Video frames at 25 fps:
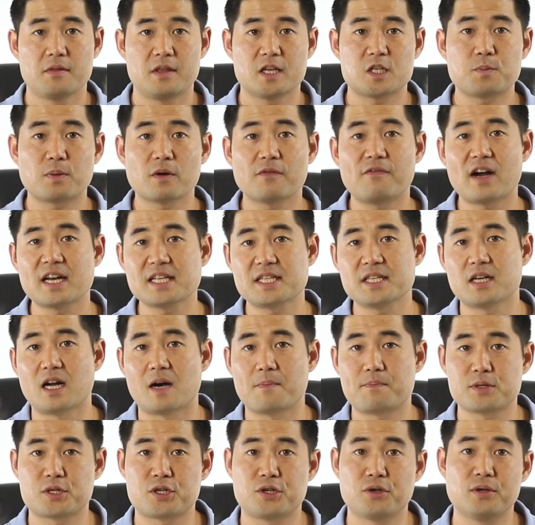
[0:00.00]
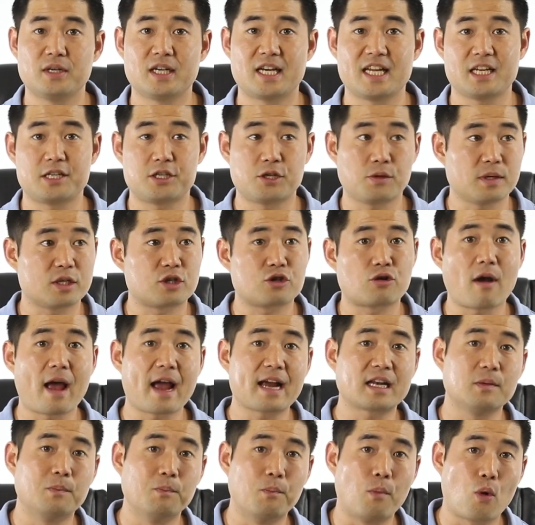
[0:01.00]
This provides an opportunity to
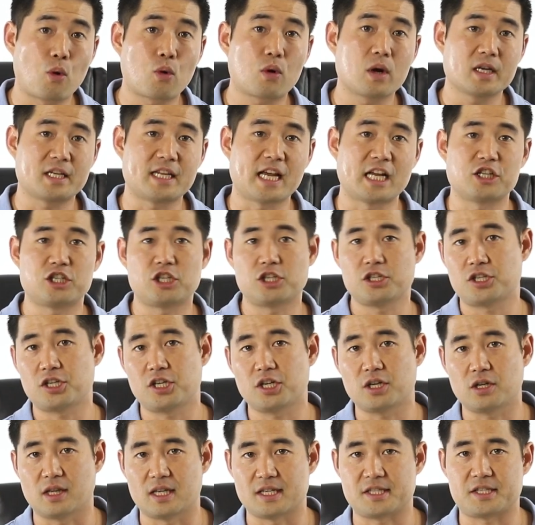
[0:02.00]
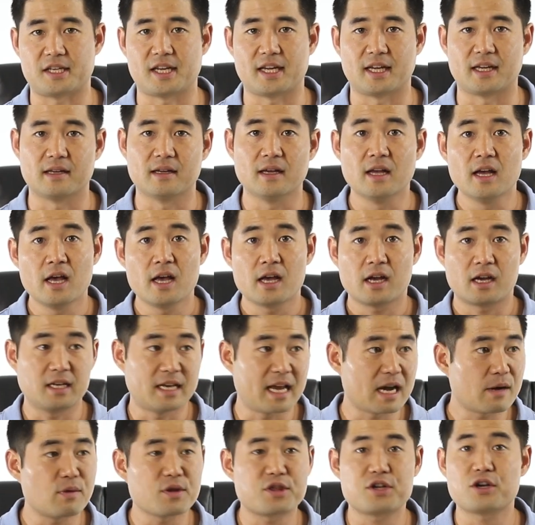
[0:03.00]
attract more attention to your listing,
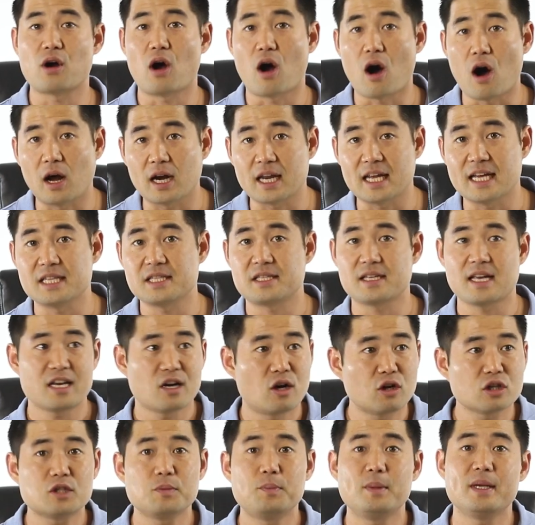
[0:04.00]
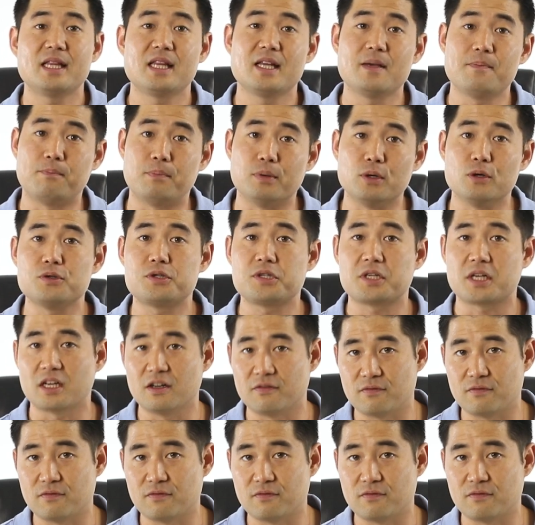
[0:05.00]
connect with your audience, and ultimately boost